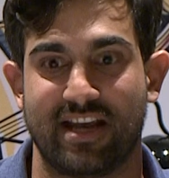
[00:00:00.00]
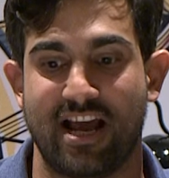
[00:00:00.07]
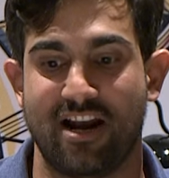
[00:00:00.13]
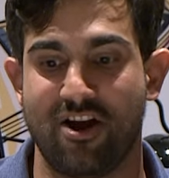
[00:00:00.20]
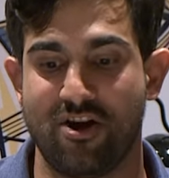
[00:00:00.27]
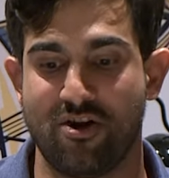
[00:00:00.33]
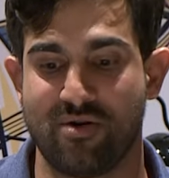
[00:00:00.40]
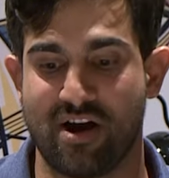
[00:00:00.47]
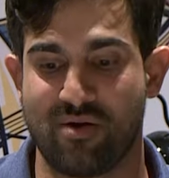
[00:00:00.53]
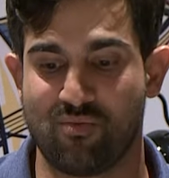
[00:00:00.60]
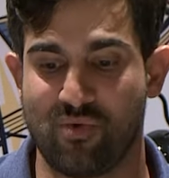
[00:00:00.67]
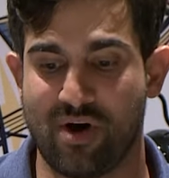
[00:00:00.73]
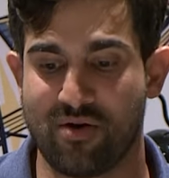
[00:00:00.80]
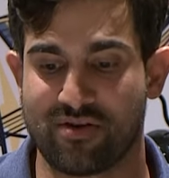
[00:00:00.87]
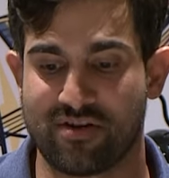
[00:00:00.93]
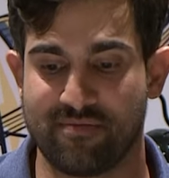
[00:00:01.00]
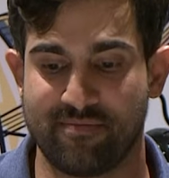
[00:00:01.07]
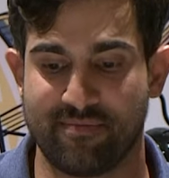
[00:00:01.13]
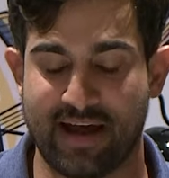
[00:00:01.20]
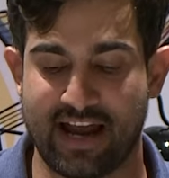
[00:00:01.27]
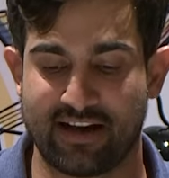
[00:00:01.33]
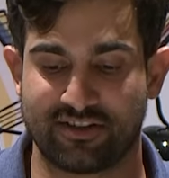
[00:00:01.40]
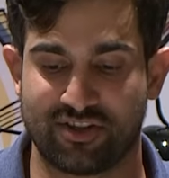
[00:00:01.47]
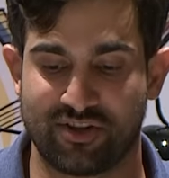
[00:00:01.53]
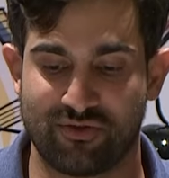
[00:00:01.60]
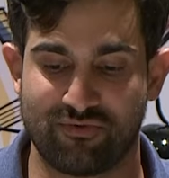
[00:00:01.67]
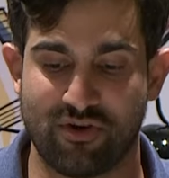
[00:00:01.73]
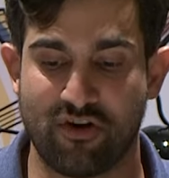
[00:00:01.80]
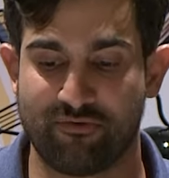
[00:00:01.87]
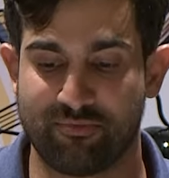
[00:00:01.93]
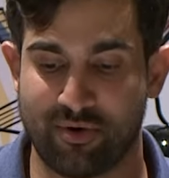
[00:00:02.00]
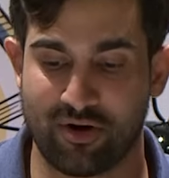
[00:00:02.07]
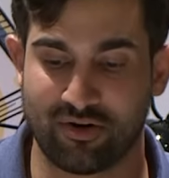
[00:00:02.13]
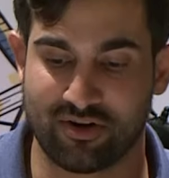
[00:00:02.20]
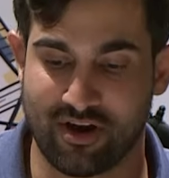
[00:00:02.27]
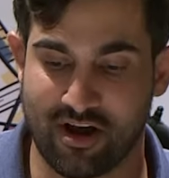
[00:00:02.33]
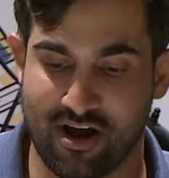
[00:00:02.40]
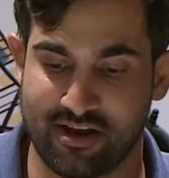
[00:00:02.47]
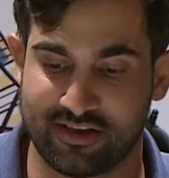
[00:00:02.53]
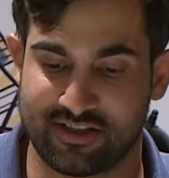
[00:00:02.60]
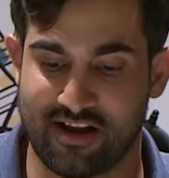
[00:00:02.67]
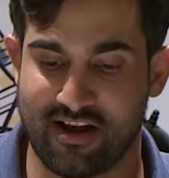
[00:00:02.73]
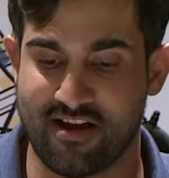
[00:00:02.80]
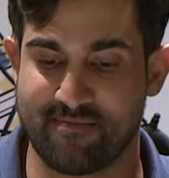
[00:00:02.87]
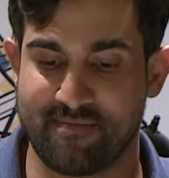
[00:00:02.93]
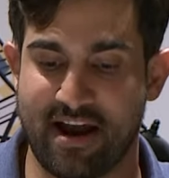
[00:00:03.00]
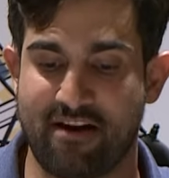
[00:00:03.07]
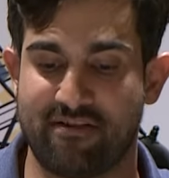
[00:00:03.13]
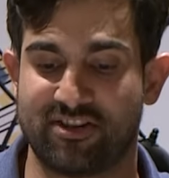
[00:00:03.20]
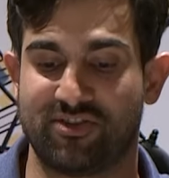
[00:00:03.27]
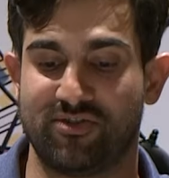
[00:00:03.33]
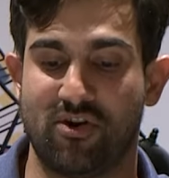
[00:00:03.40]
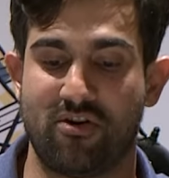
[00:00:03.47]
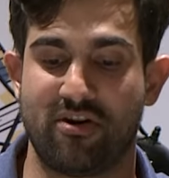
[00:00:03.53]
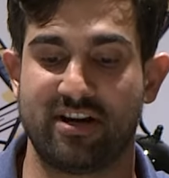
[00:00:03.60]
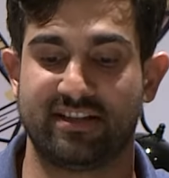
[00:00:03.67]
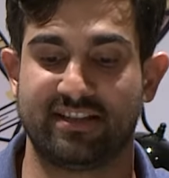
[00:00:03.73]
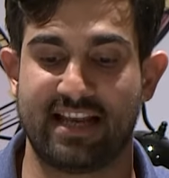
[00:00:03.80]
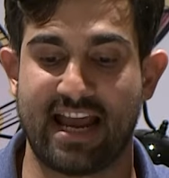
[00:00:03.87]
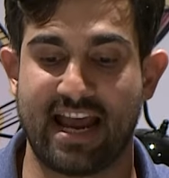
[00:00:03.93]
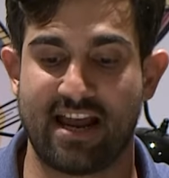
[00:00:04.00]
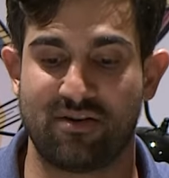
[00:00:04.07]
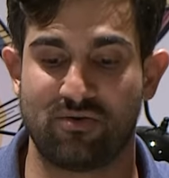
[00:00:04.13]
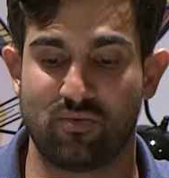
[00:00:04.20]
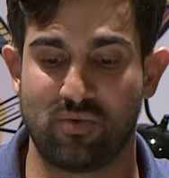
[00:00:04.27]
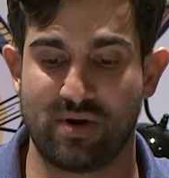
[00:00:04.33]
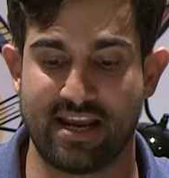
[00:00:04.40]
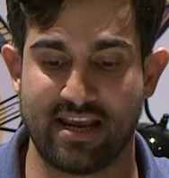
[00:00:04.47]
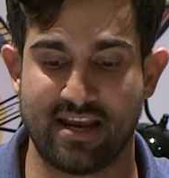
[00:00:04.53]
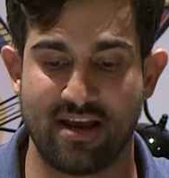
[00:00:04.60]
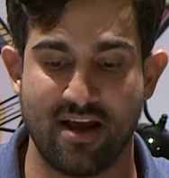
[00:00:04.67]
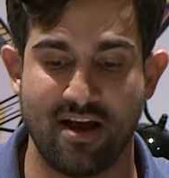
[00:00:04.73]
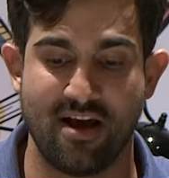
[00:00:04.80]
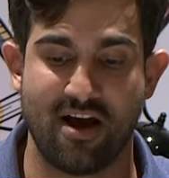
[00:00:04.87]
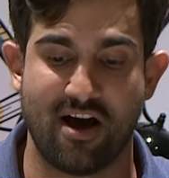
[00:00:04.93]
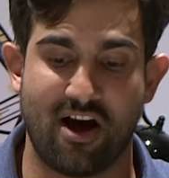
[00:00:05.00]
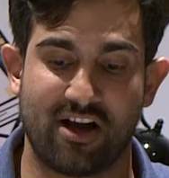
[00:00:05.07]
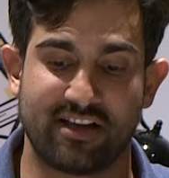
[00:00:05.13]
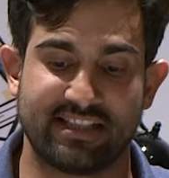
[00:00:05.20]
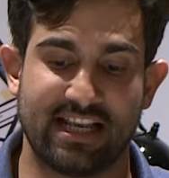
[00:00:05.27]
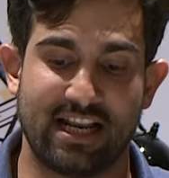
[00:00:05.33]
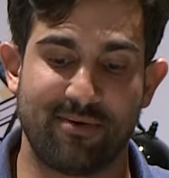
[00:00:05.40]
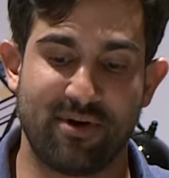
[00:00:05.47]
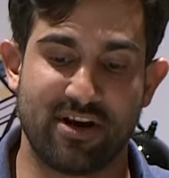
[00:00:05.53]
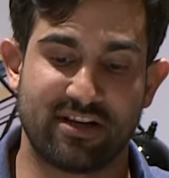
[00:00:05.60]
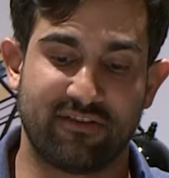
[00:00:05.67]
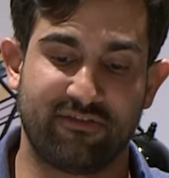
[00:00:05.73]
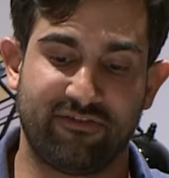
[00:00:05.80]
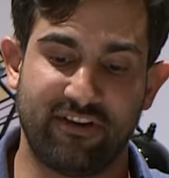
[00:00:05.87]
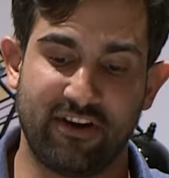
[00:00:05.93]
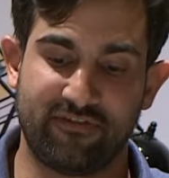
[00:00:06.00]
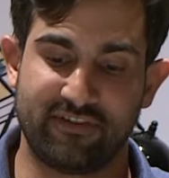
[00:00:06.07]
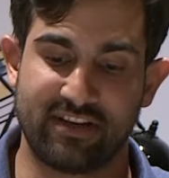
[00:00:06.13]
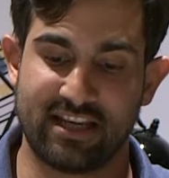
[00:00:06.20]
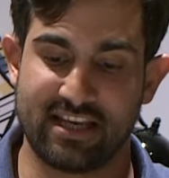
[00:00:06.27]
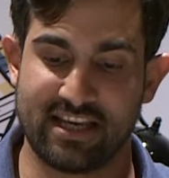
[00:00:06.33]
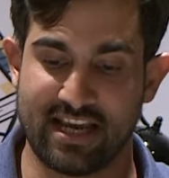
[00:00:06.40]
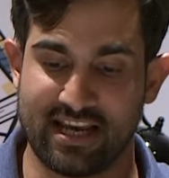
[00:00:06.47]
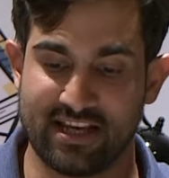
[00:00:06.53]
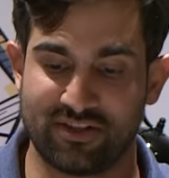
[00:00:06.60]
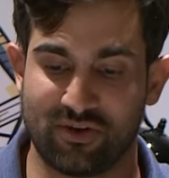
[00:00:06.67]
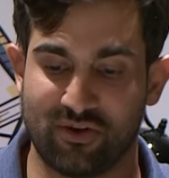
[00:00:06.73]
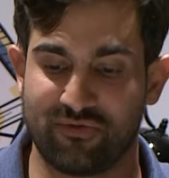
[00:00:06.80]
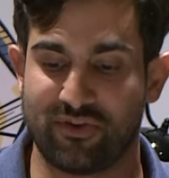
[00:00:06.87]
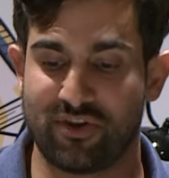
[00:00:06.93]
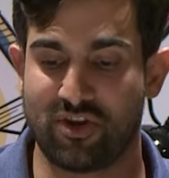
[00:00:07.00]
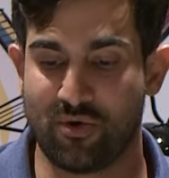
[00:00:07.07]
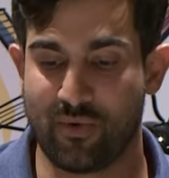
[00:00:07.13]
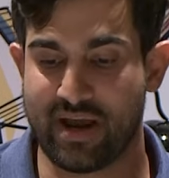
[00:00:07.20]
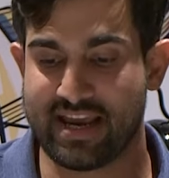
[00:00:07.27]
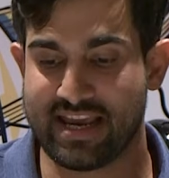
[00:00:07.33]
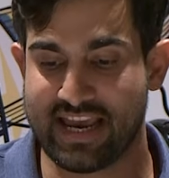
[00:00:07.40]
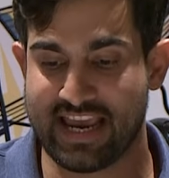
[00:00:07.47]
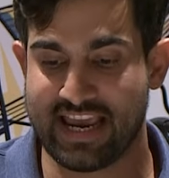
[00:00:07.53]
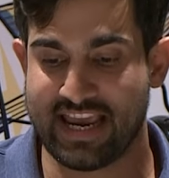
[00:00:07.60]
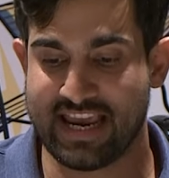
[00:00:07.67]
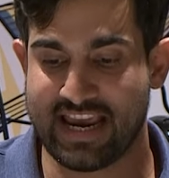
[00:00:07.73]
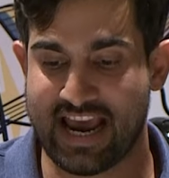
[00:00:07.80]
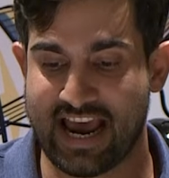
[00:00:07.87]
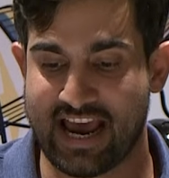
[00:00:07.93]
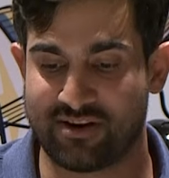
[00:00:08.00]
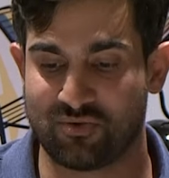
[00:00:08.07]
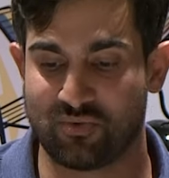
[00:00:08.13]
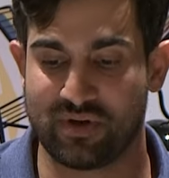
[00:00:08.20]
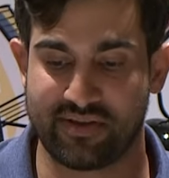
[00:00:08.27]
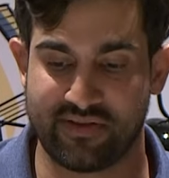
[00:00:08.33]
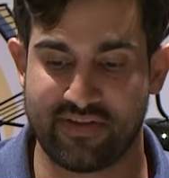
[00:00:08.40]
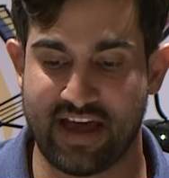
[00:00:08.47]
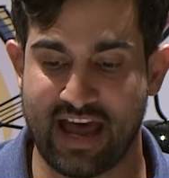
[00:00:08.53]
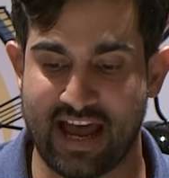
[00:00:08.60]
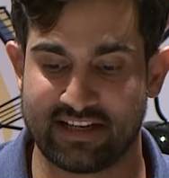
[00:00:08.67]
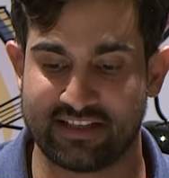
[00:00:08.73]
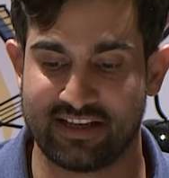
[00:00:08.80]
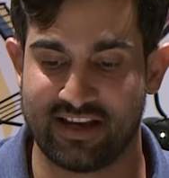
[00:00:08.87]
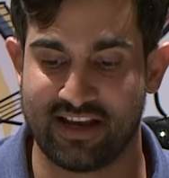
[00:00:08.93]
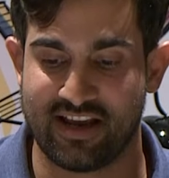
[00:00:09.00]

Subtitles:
Hello and welcome back to the Rove podcast. I'm Paris Norris and we are celebrating 50 years of the UAE and with that,